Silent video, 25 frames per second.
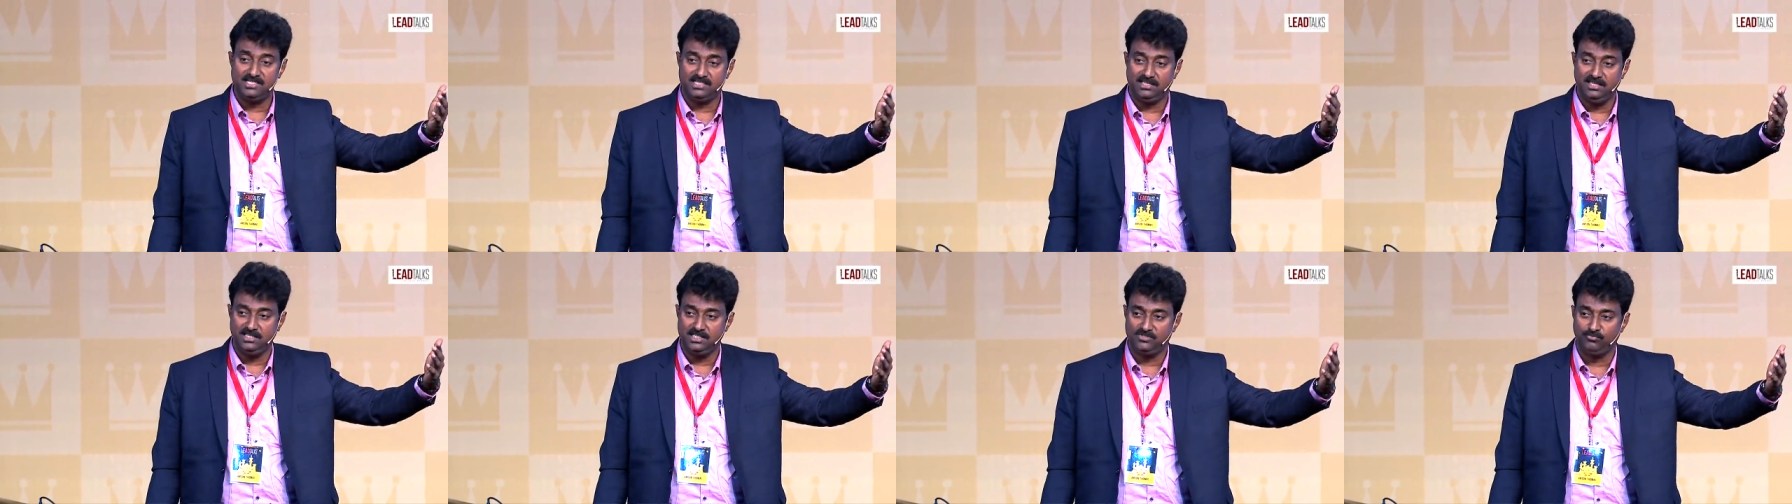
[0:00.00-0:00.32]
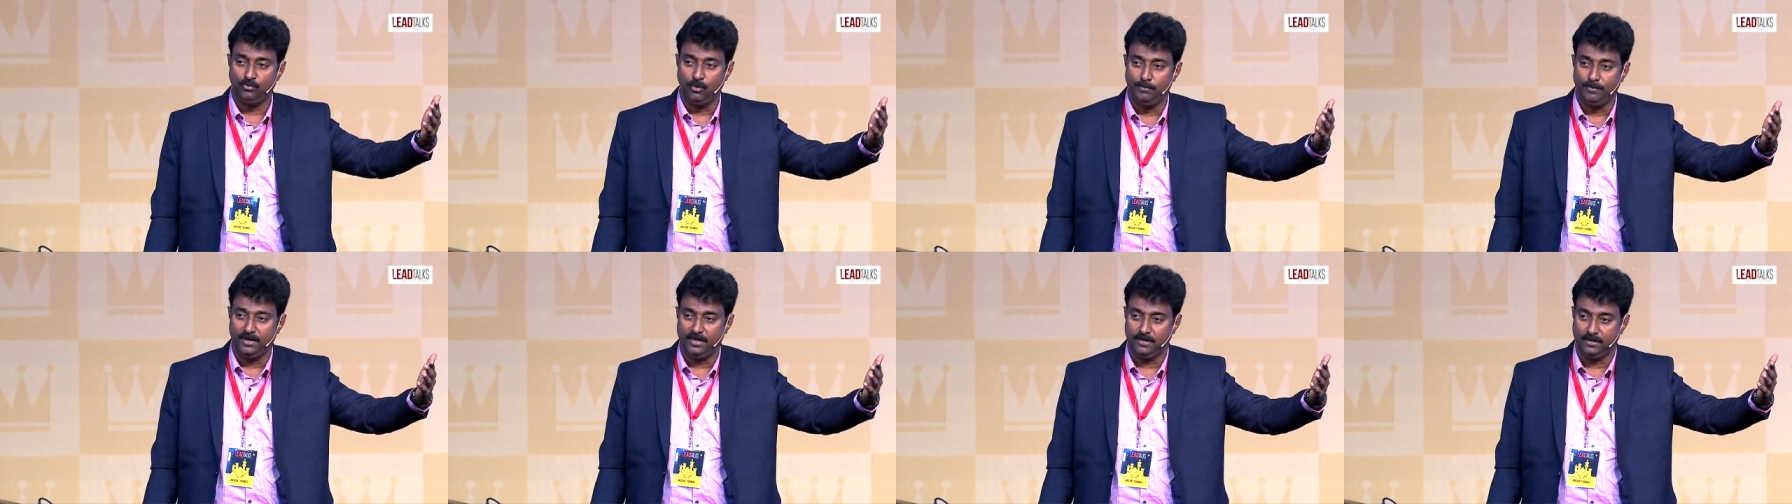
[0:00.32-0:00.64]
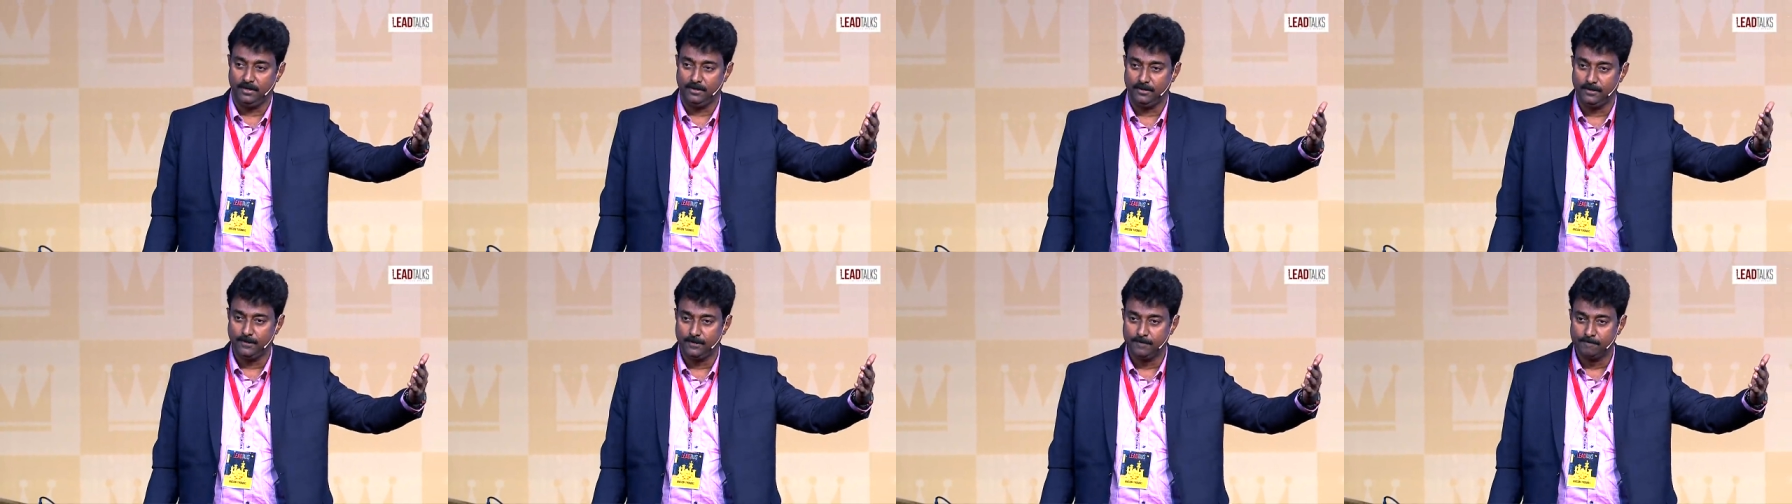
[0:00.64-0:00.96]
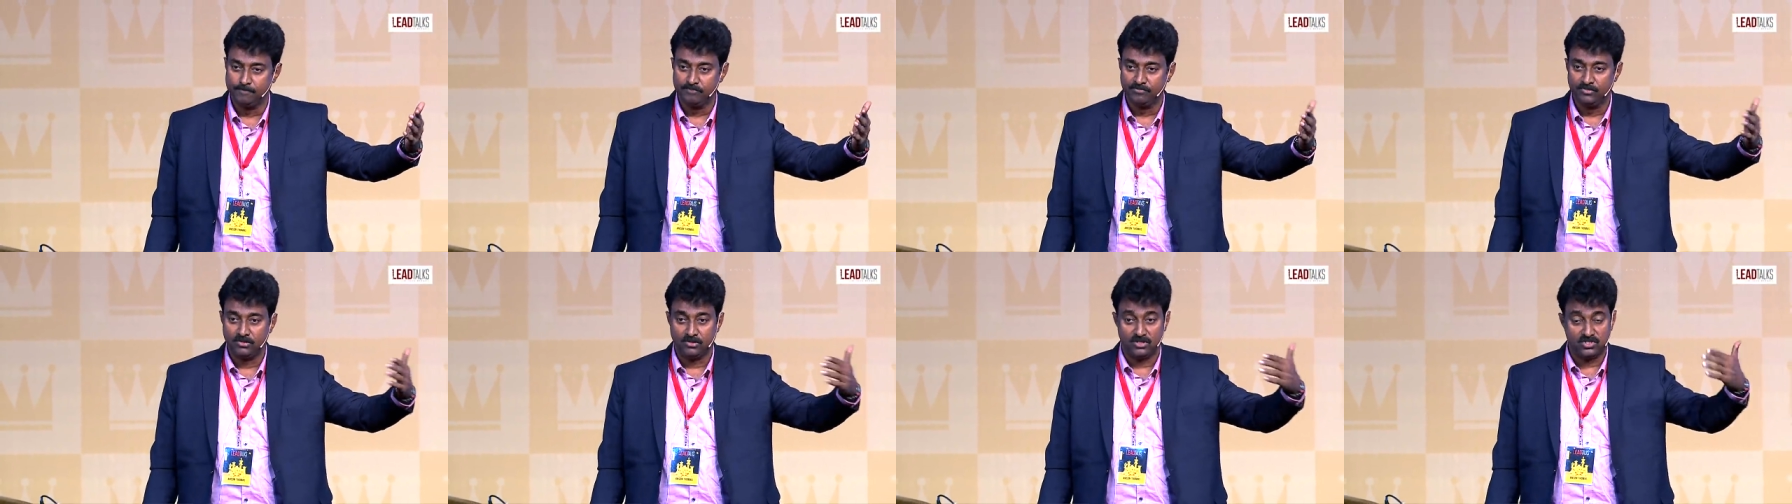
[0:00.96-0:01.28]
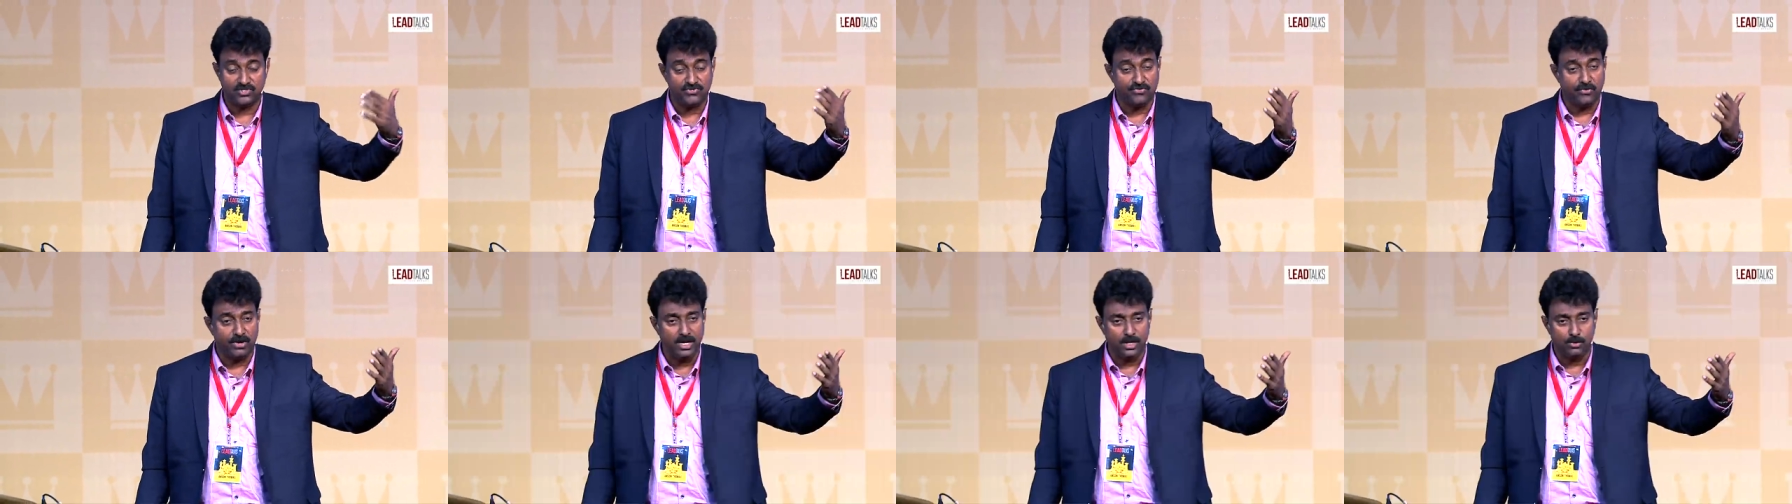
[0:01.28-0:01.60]
these women, the
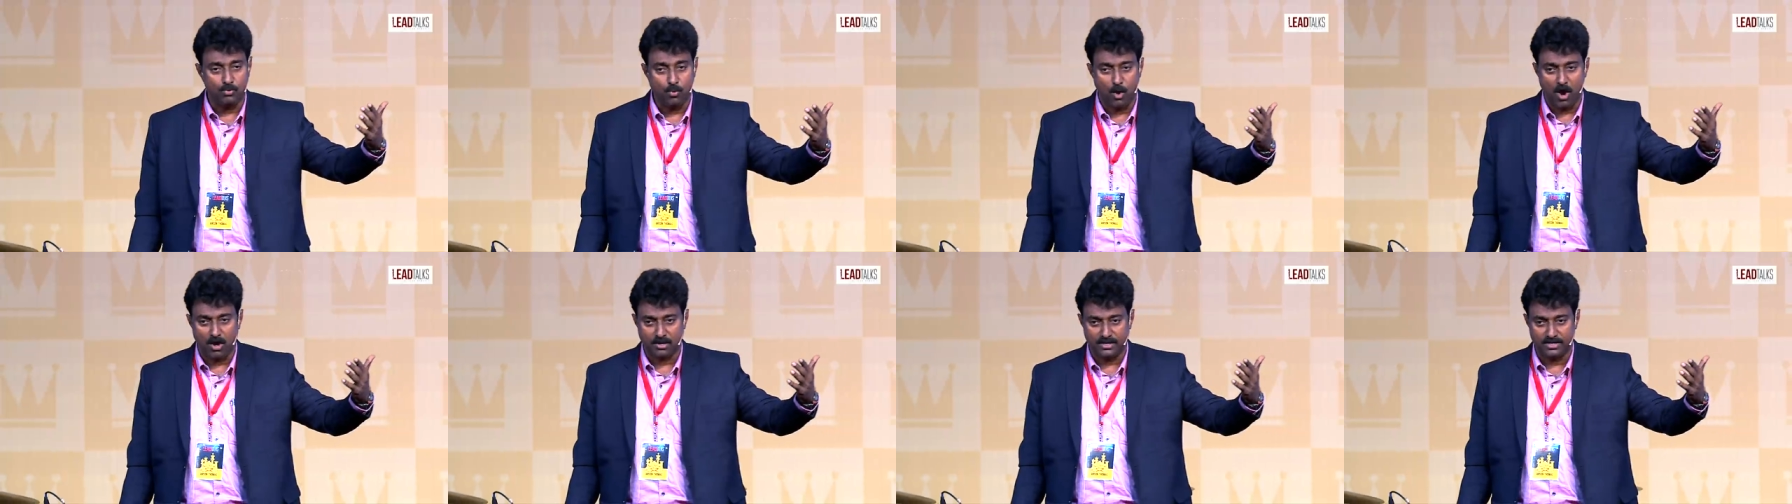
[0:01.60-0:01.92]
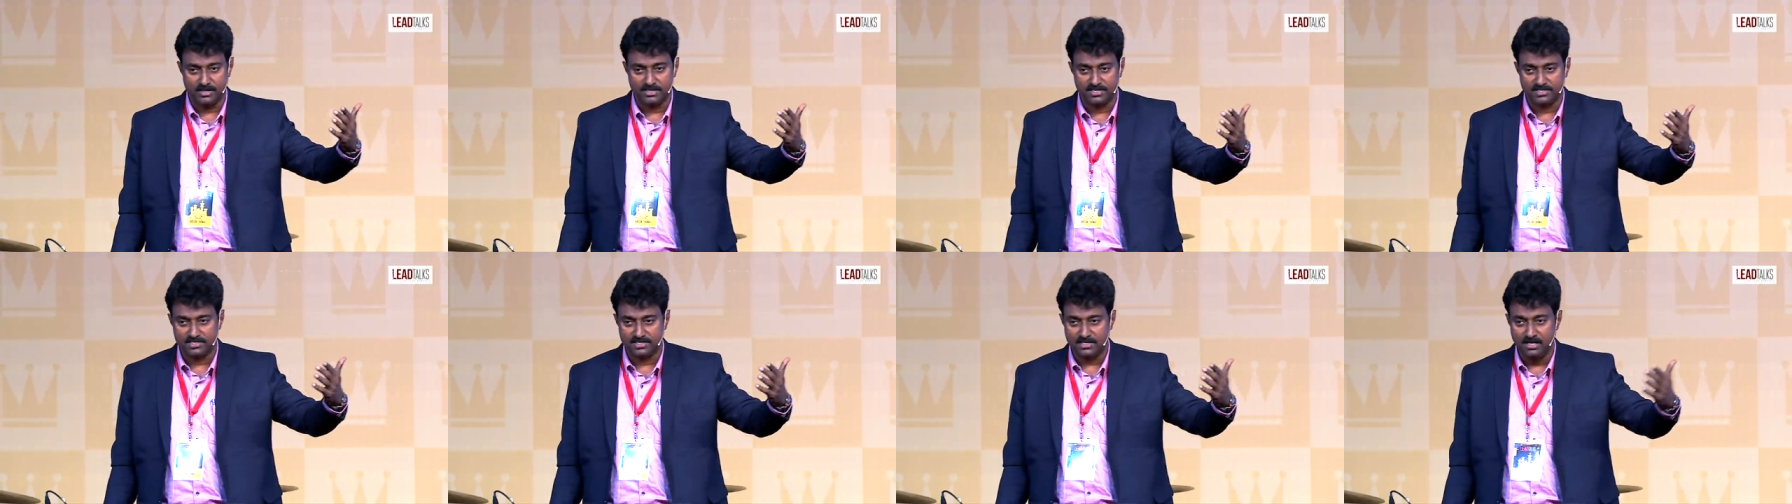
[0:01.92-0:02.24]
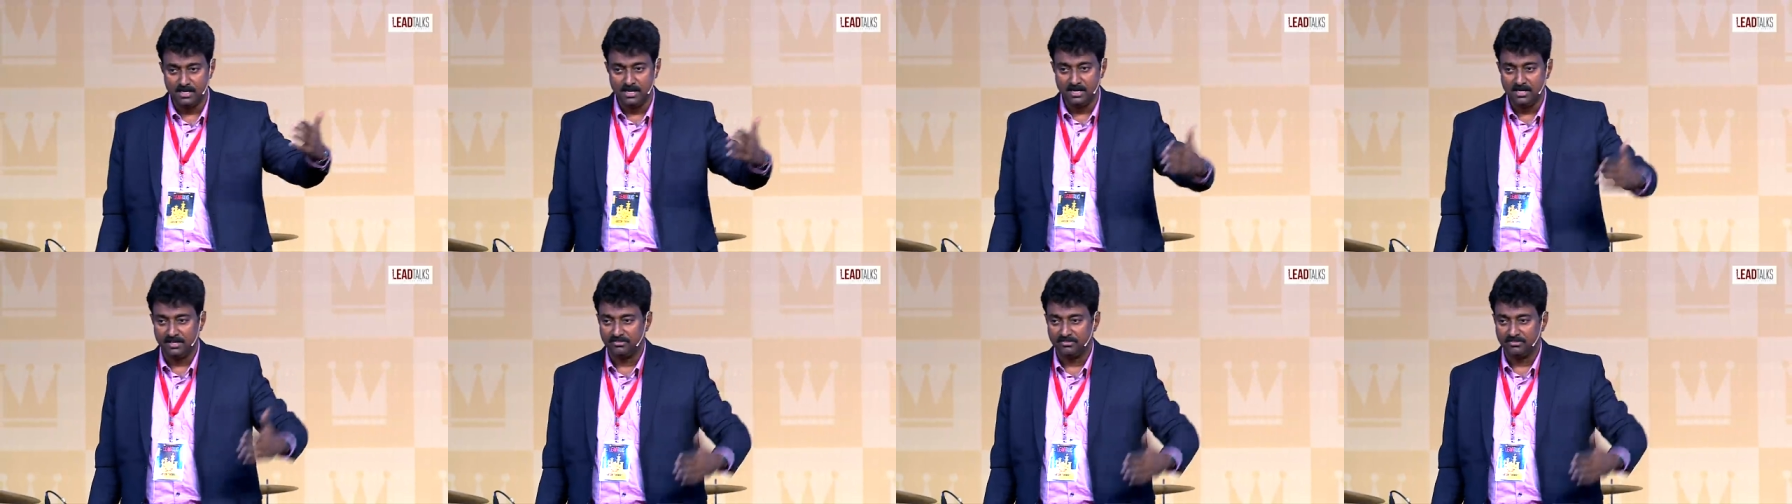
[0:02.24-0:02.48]
street walkers.